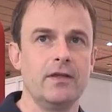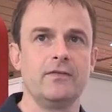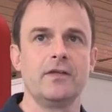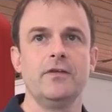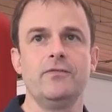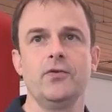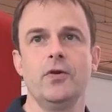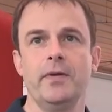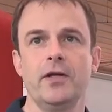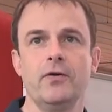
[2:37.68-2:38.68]
This gives
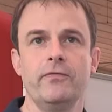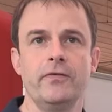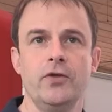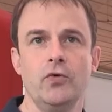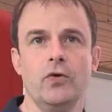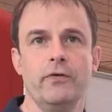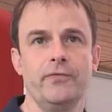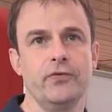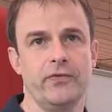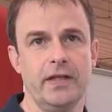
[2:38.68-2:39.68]
you a big overview
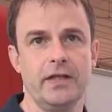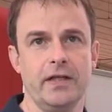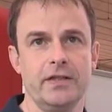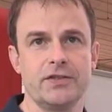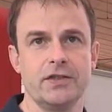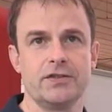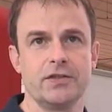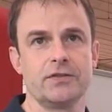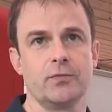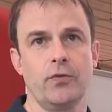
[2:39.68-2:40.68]
of your cell culture
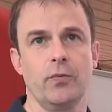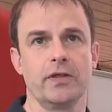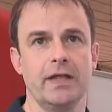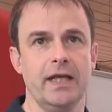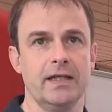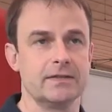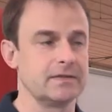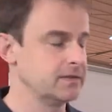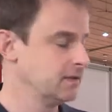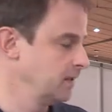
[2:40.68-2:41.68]
just with one
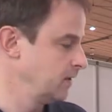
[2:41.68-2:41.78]
glance.